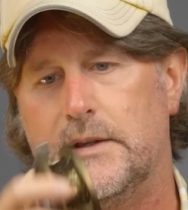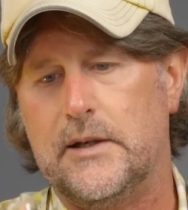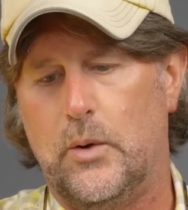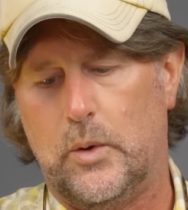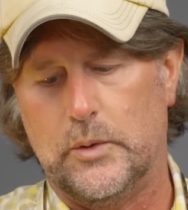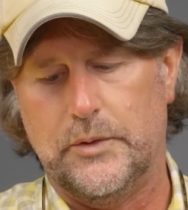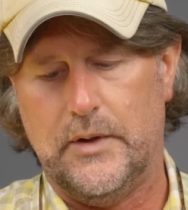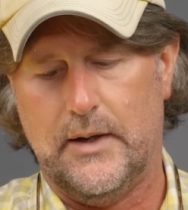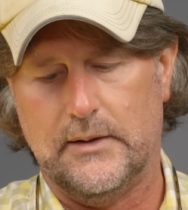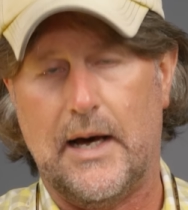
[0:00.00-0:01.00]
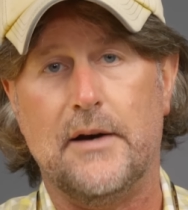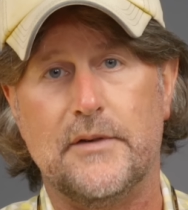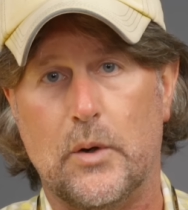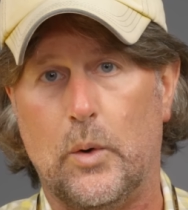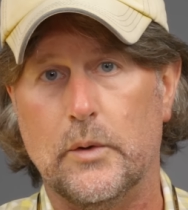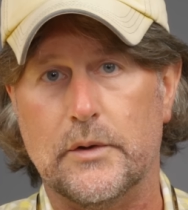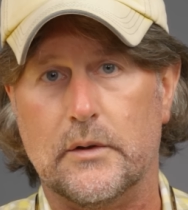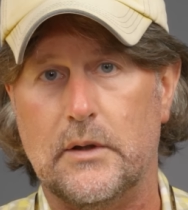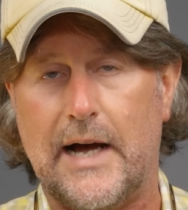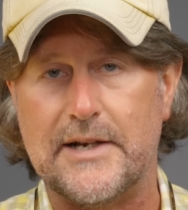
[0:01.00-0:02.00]
that a lot of the older
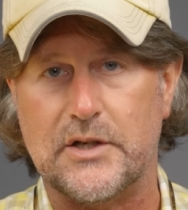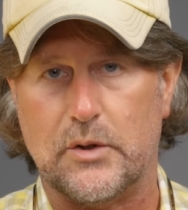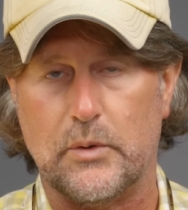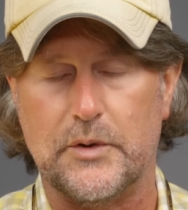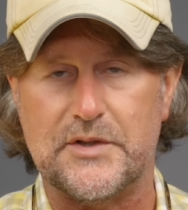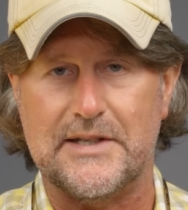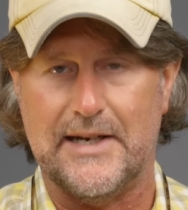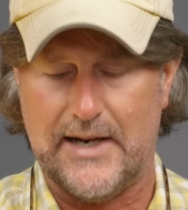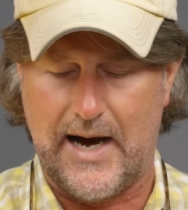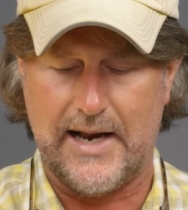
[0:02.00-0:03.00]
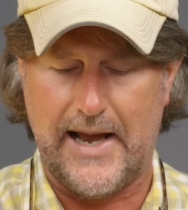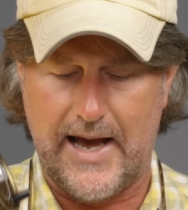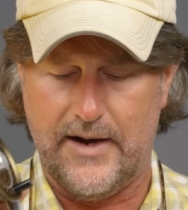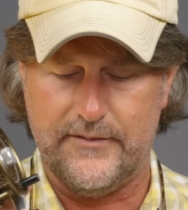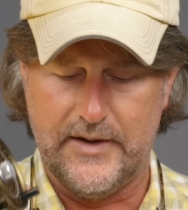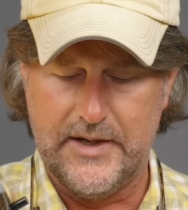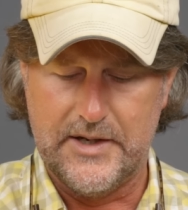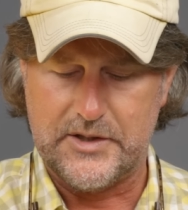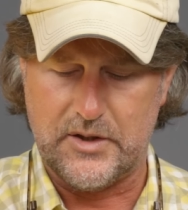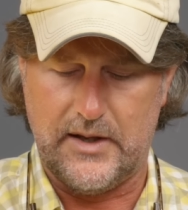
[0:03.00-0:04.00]
classic reels did not have,
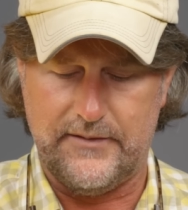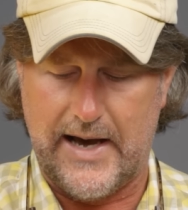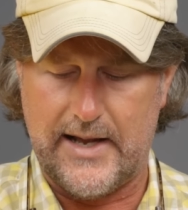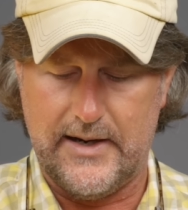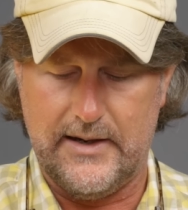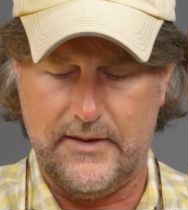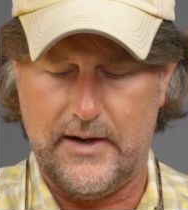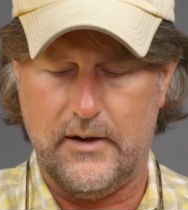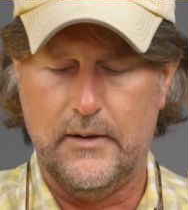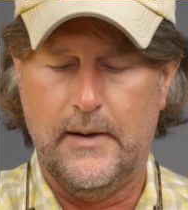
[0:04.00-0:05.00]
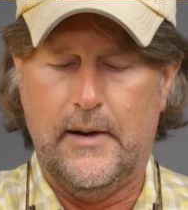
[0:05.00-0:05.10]
so they've added in there.